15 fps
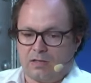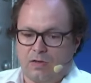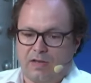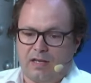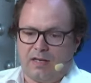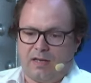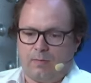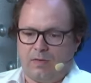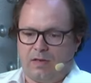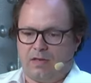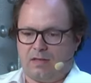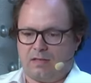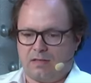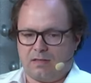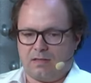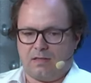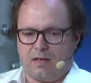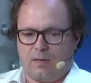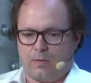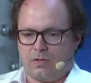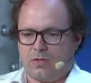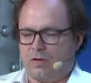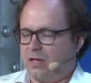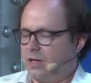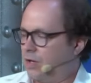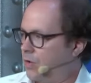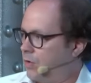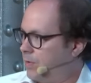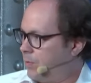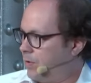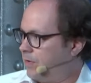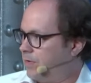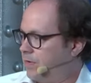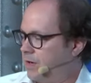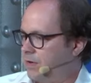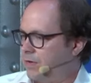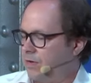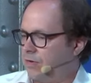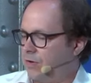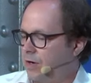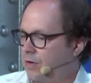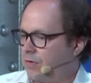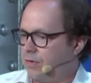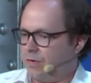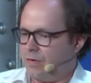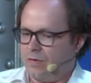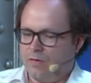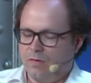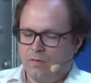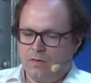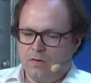so that gave me this opportunity to go to Princeton and talk to